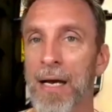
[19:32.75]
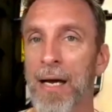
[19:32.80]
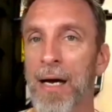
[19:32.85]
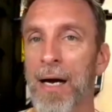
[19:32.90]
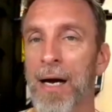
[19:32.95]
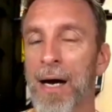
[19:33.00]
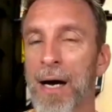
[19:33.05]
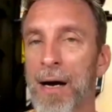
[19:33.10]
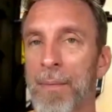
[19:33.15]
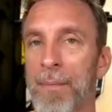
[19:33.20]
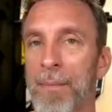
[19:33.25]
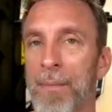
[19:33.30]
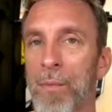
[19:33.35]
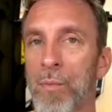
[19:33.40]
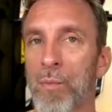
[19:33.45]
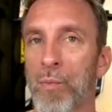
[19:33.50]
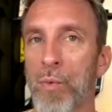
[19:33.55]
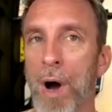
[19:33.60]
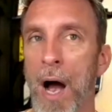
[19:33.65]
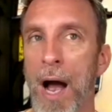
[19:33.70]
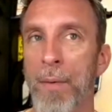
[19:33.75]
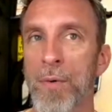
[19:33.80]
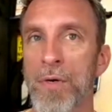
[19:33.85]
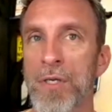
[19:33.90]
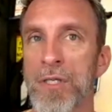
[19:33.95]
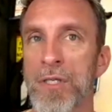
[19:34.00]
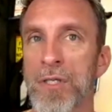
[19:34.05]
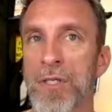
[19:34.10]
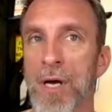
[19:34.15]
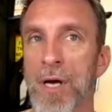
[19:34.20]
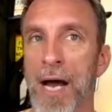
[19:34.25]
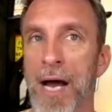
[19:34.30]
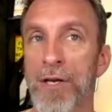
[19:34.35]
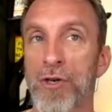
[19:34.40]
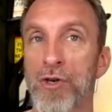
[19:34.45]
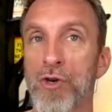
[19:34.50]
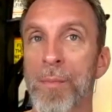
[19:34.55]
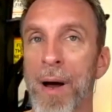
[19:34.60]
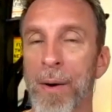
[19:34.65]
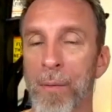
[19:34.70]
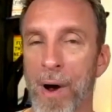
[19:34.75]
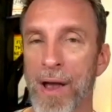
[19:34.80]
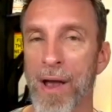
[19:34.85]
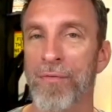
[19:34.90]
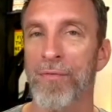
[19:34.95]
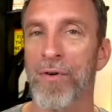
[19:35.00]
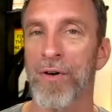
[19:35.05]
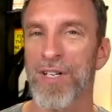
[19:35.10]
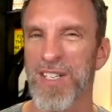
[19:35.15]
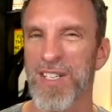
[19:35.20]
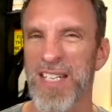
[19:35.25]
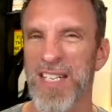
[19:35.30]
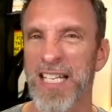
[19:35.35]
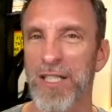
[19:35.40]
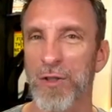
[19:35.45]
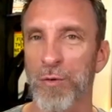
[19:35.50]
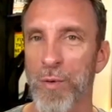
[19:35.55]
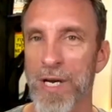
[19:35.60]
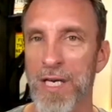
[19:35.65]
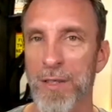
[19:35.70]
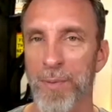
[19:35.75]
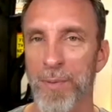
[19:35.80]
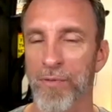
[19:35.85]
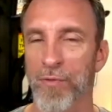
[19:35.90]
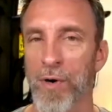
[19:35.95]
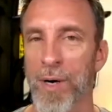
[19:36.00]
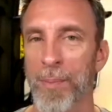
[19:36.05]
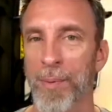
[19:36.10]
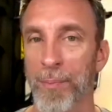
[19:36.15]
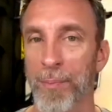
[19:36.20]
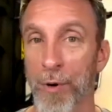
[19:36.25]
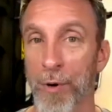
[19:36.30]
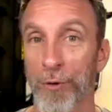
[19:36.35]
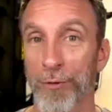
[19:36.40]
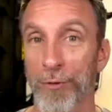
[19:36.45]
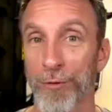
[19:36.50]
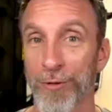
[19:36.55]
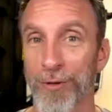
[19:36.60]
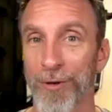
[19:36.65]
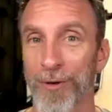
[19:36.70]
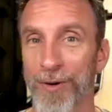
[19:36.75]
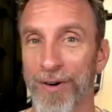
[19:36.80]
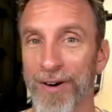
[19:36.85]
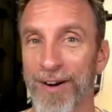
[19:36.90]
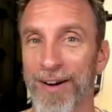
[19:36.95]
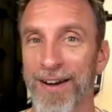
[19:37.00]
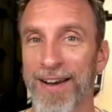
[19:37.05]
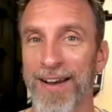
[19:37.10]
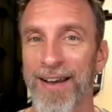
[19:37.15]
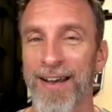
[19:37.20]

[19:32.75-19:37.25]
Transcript: Um, I was, I knew my wife for six weeks before I proposed to her,